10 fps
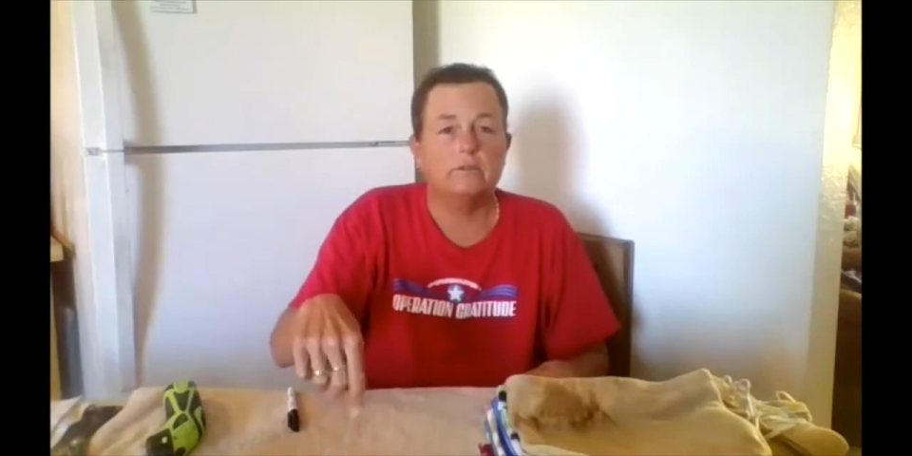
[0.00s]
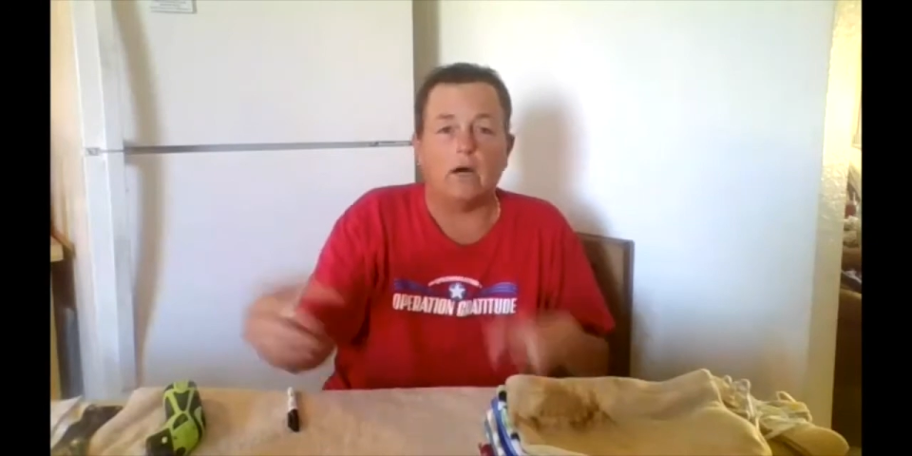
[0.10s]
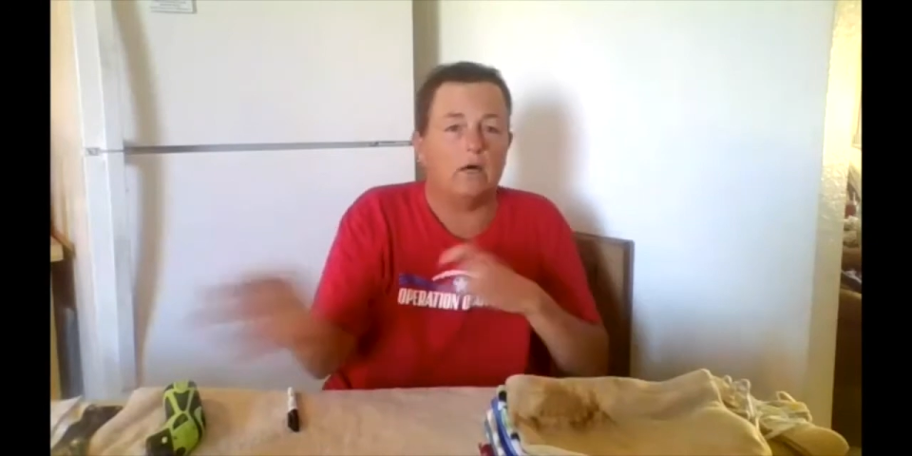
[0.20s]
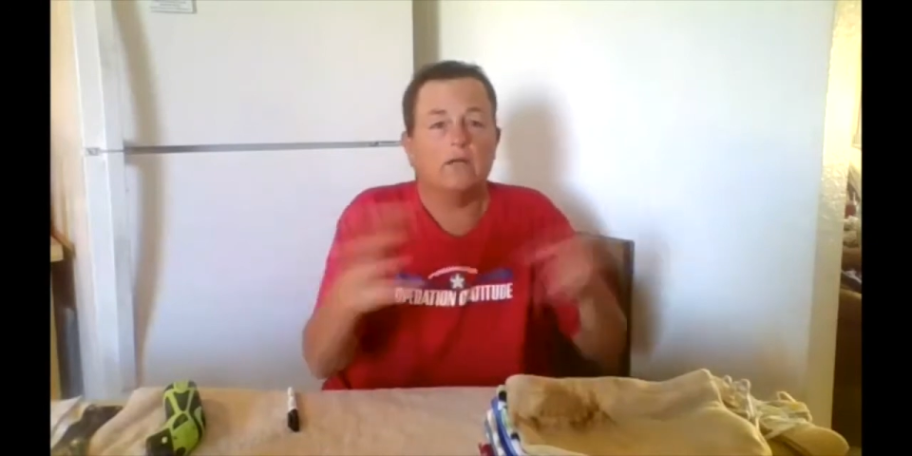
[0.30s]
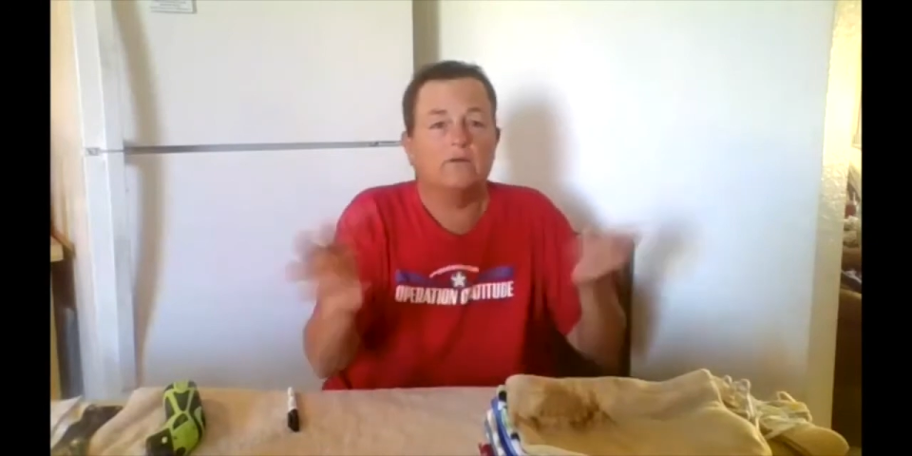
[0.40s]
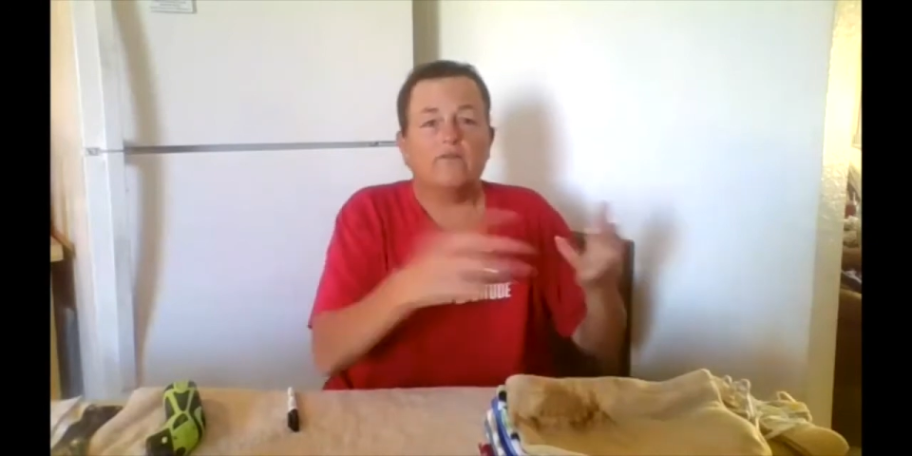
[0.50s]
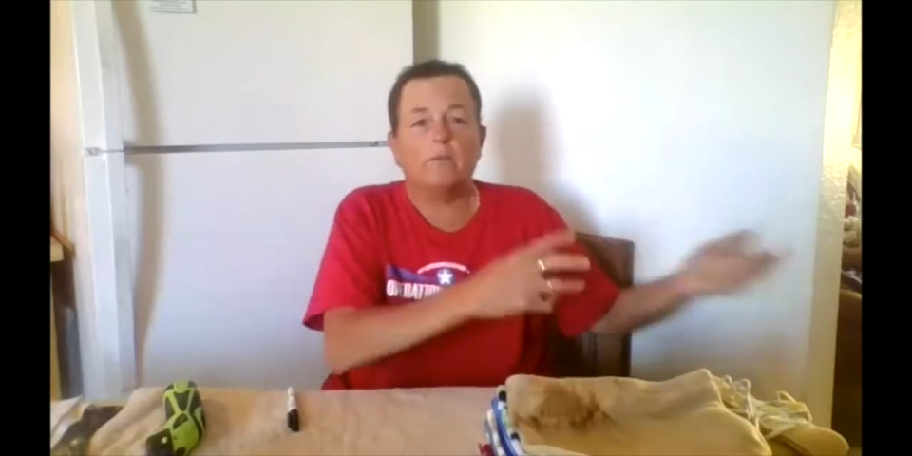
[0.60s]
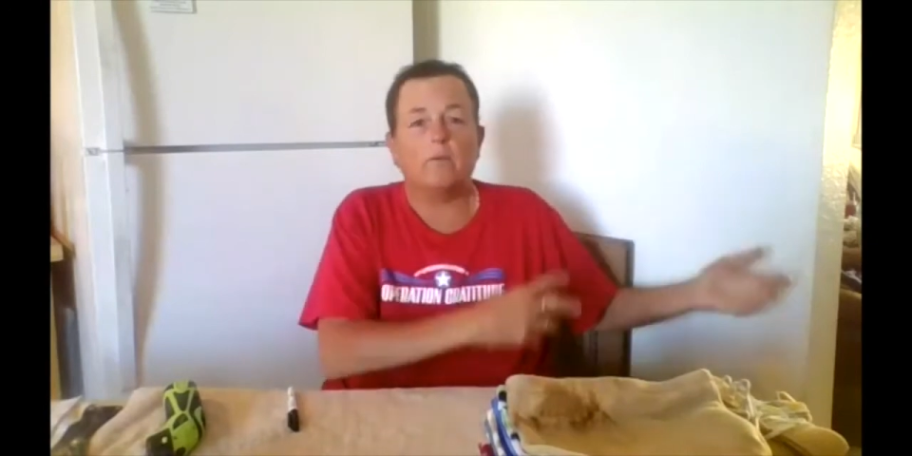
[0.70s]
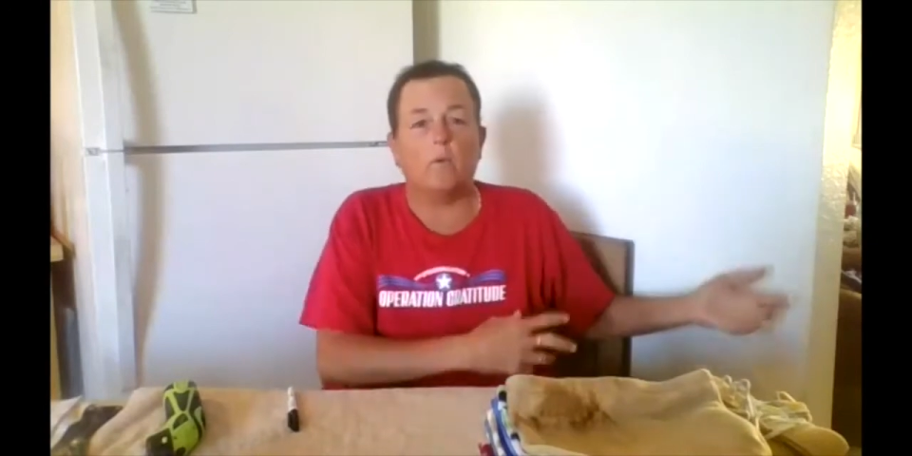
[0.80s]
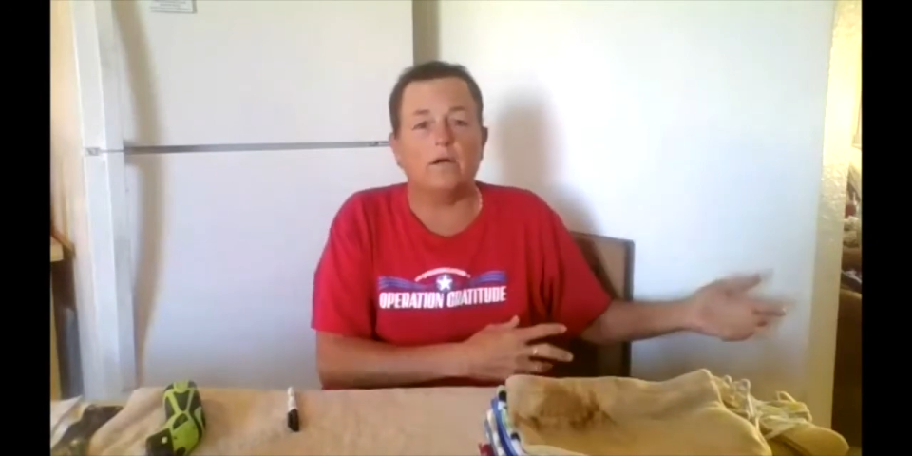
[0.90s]
all of
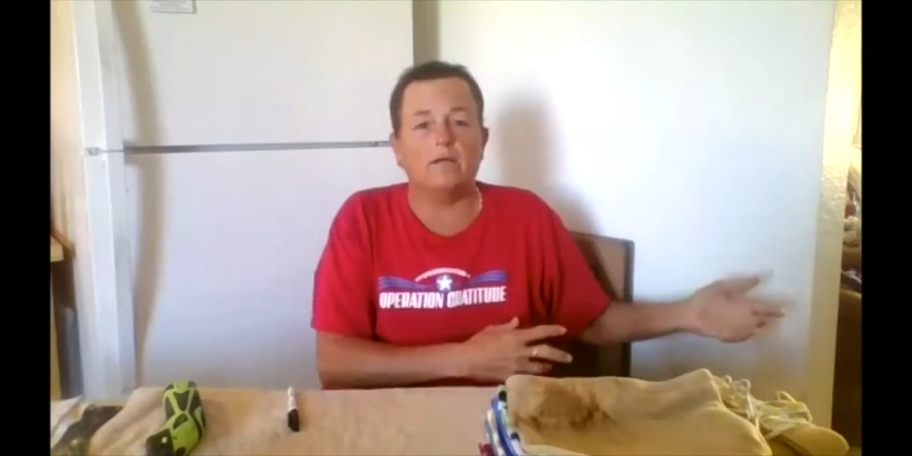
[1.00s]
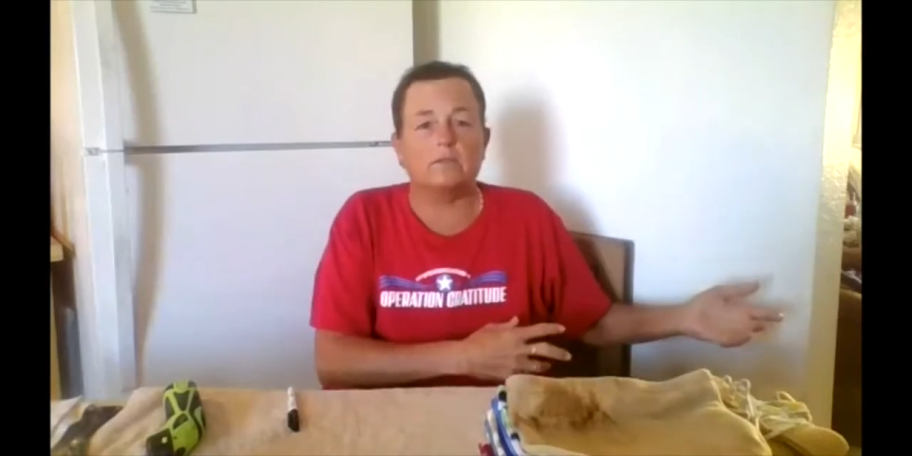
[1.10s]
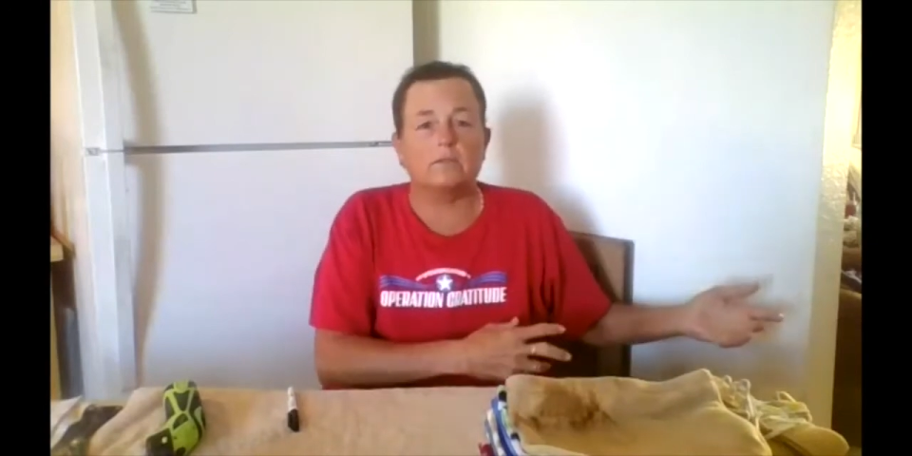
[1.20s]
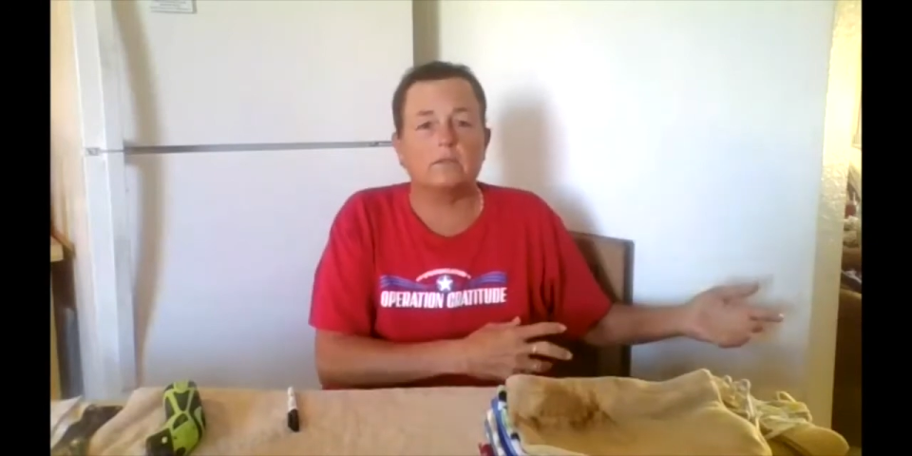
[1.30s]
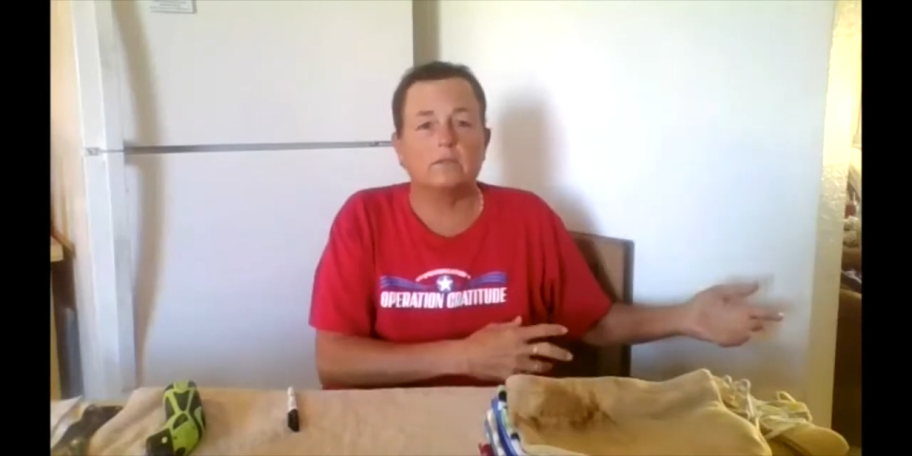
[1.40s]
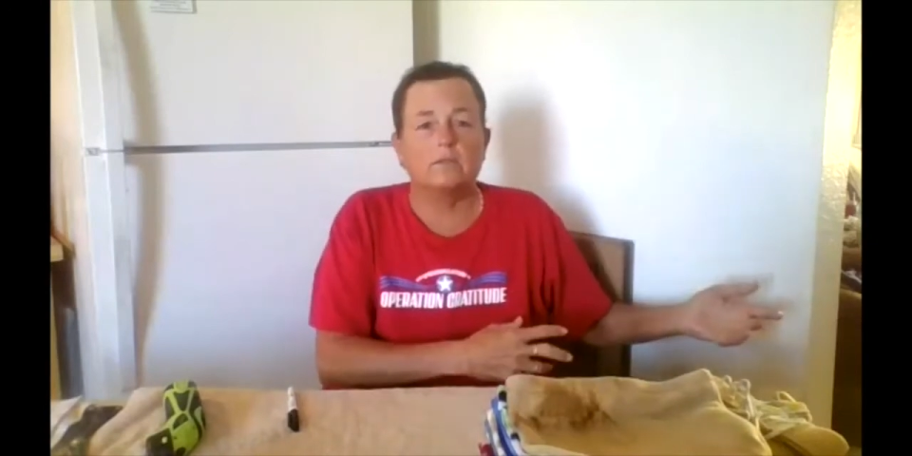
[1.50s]
them at once,